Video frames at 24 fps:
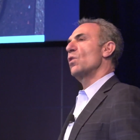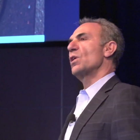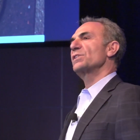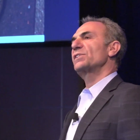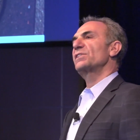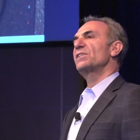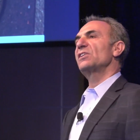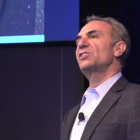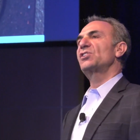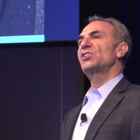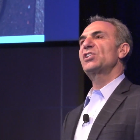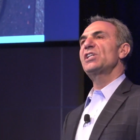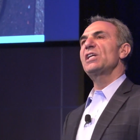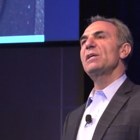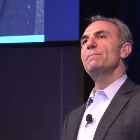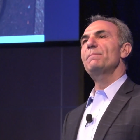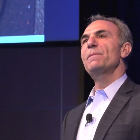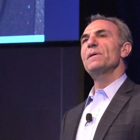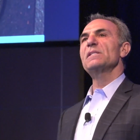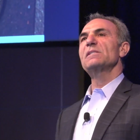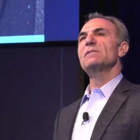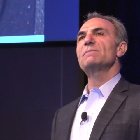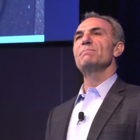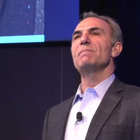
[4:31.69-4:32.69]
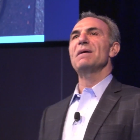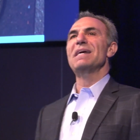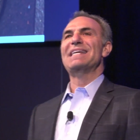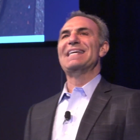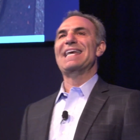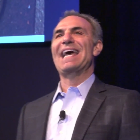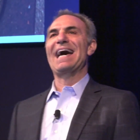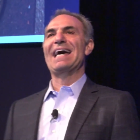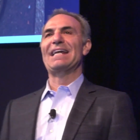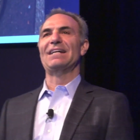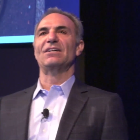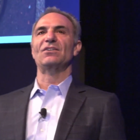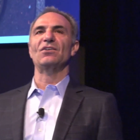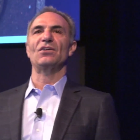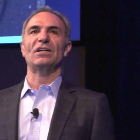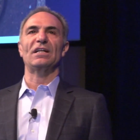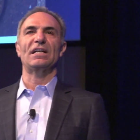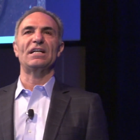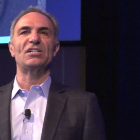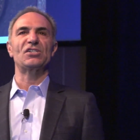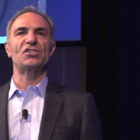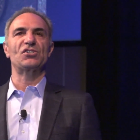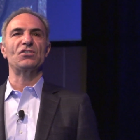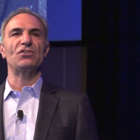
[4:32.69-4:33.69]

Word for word: was the cheapest mechanical